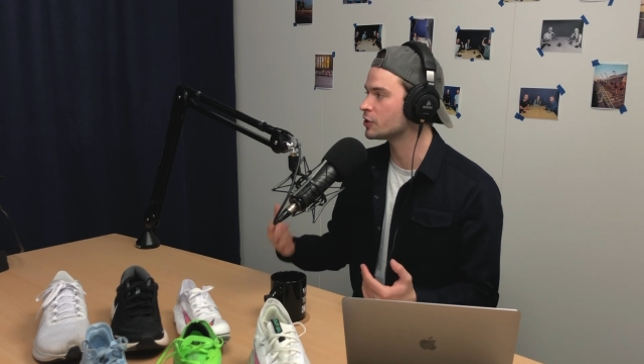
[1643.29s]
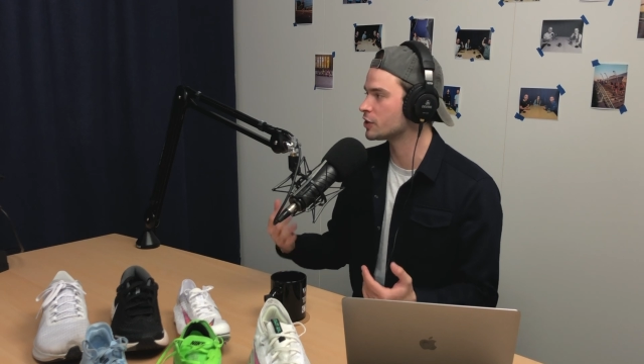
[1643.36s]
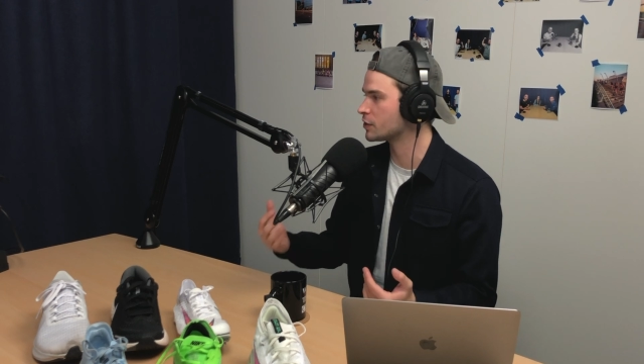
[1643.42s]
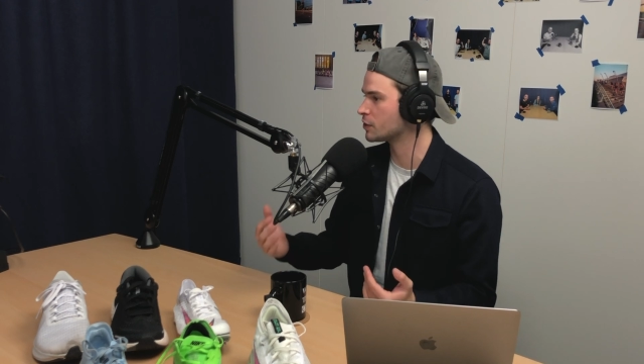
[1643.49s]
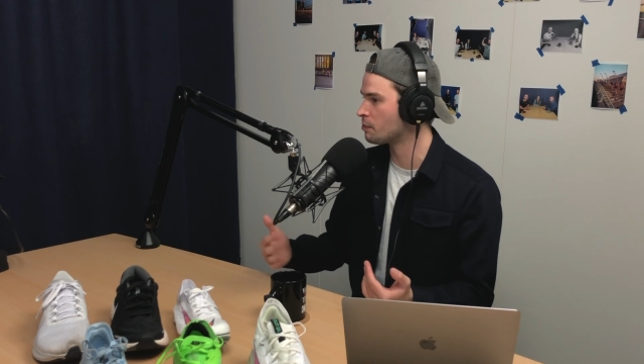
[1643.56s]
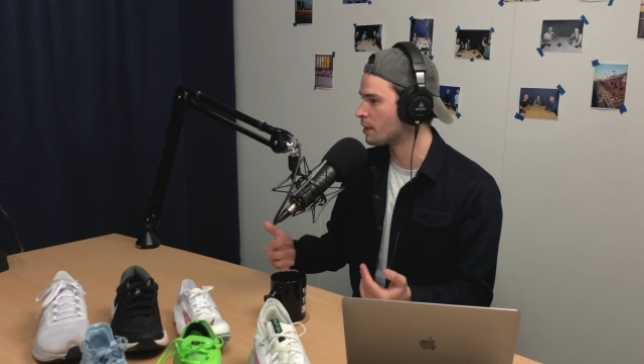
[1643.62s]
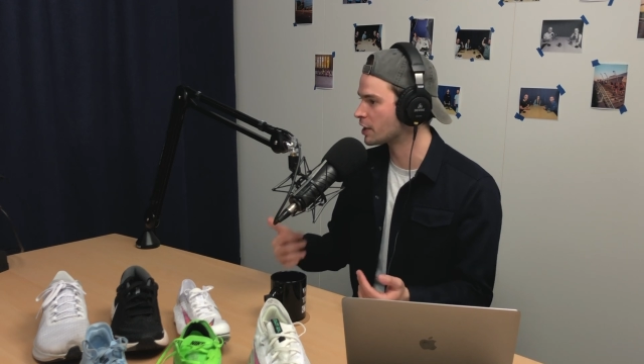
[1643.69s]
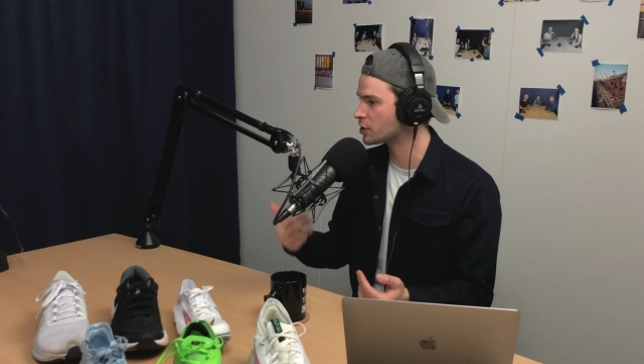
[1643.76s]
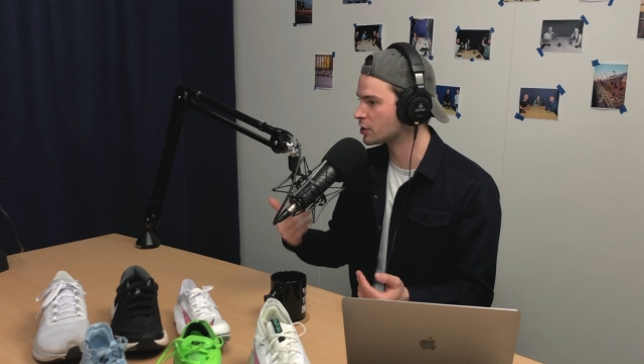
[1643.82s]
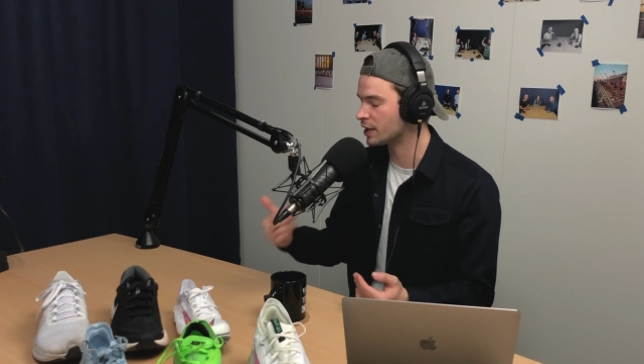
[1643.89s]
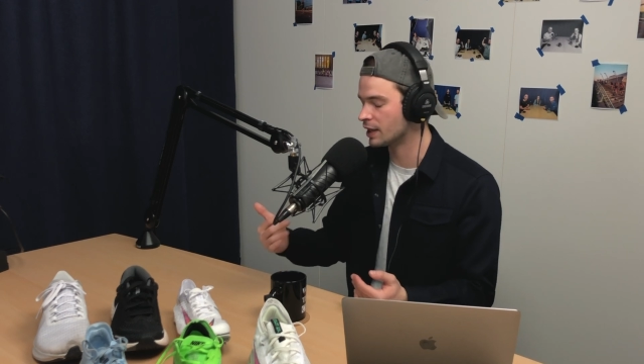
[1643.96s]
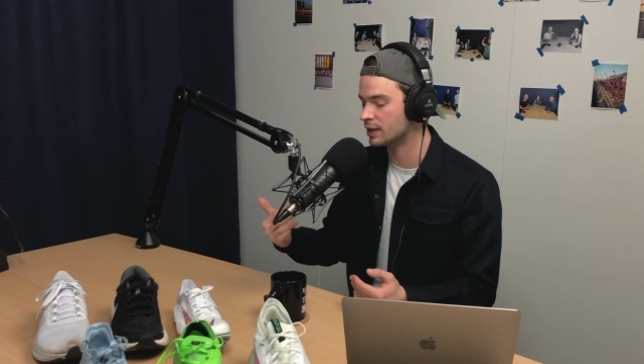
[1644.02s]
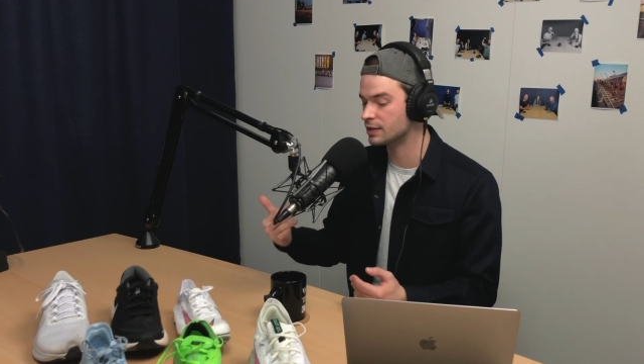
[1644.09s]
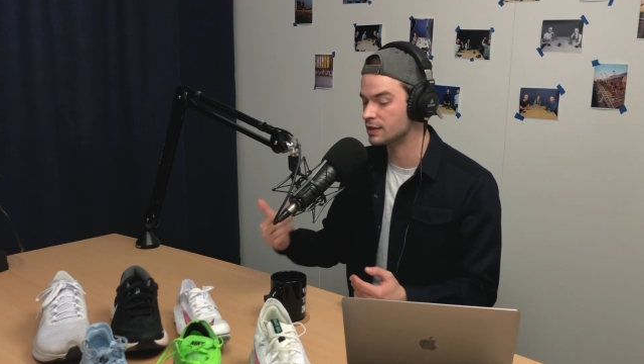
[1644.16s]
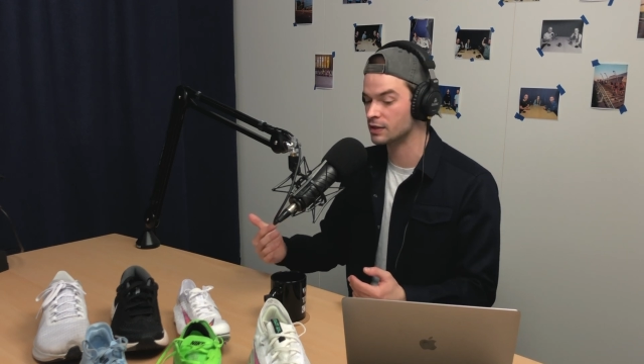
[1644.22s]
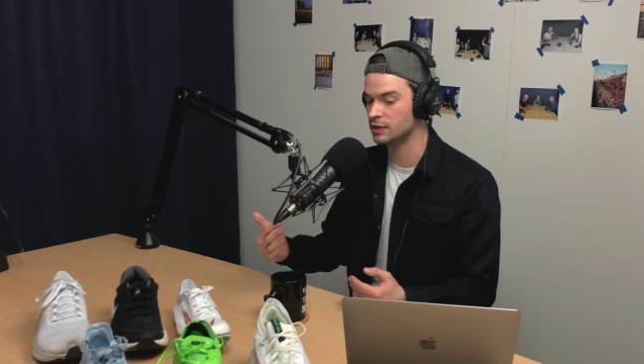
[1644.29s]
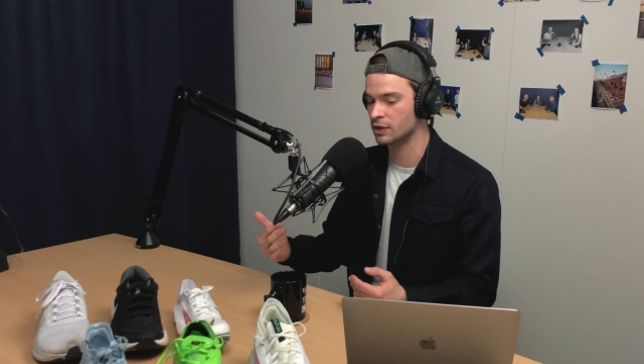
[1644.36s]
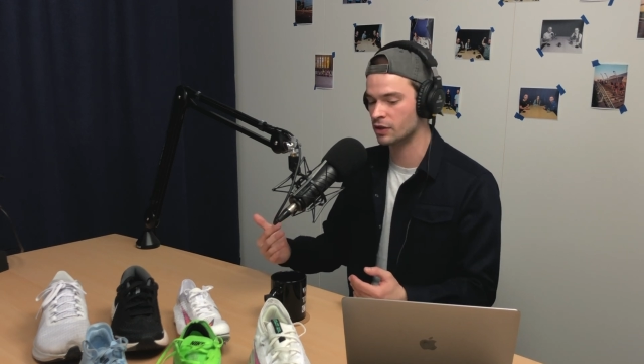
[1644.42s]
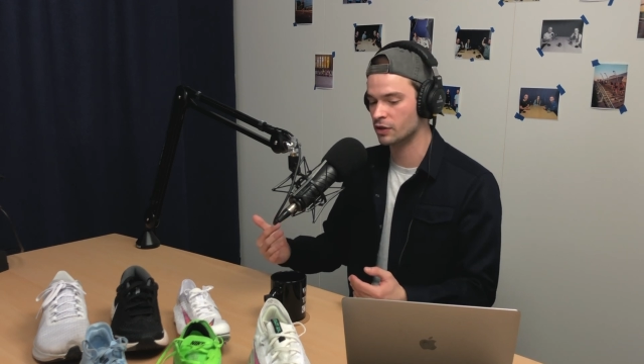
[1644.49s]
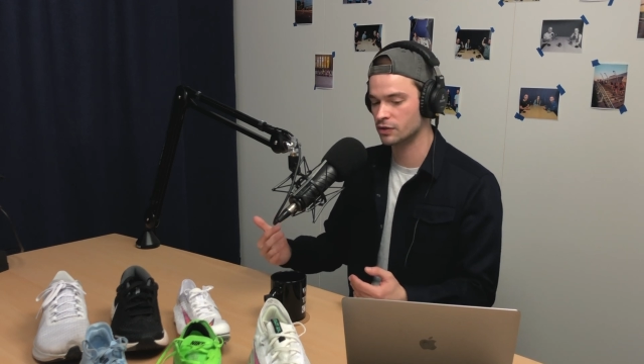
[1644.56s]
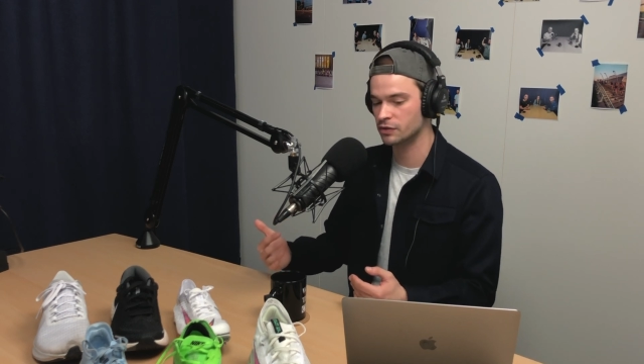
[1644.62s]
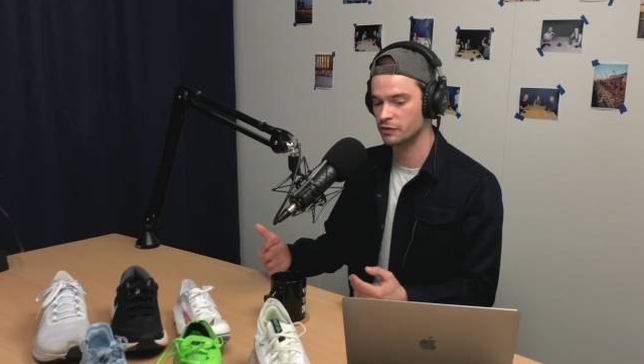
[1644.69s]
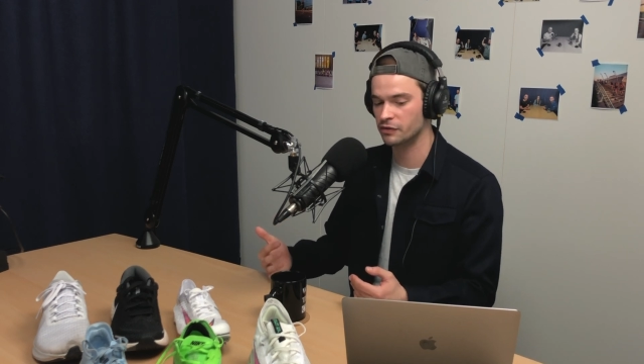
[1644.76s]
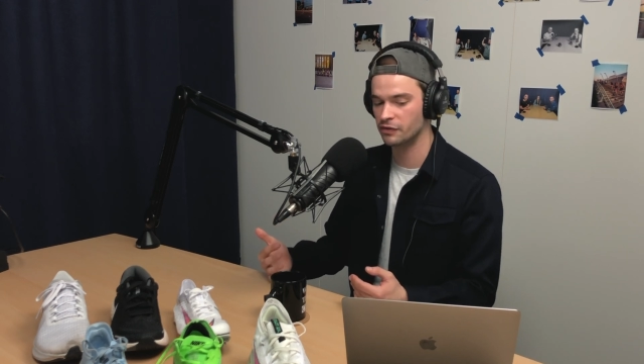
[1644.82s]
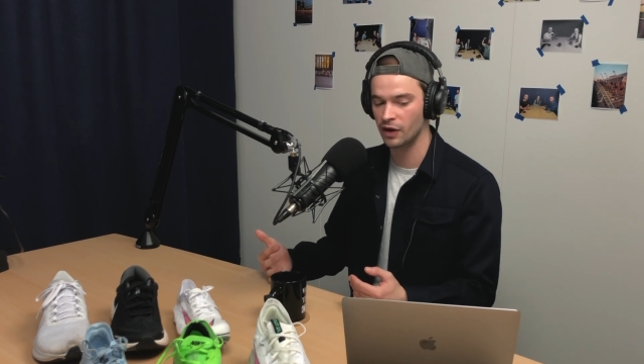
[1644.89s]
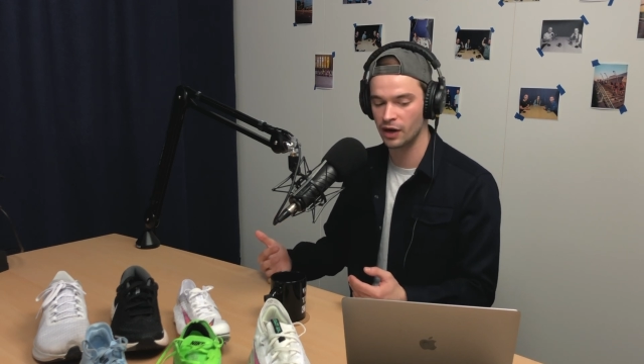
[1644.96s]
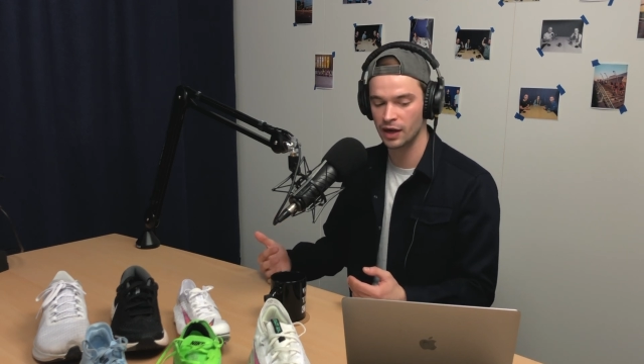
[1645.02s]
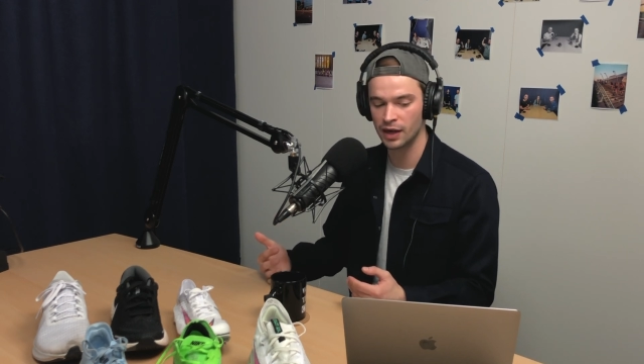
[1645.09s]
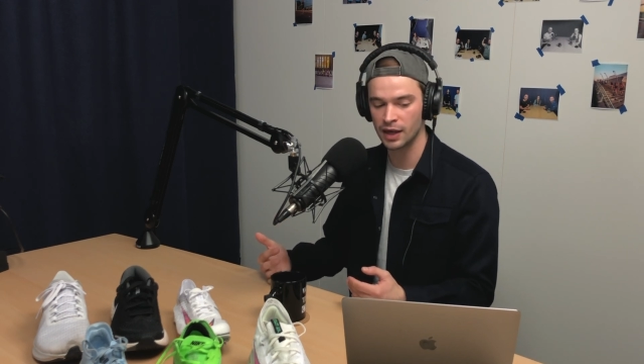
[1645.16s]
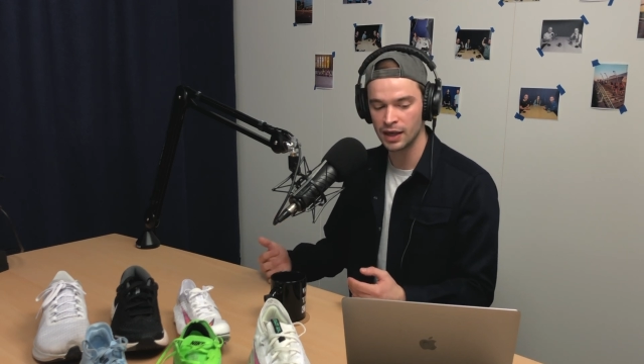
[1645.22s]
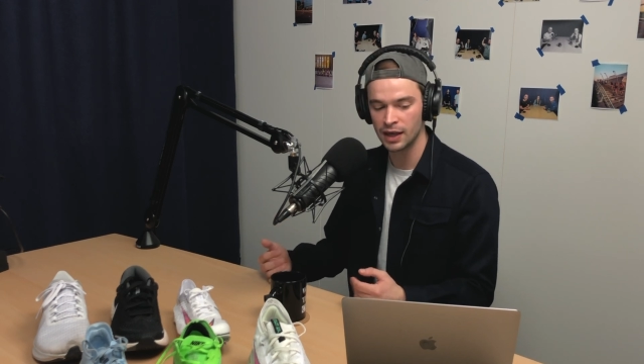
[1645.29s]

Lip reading: just to make sure that it doesn't go too far.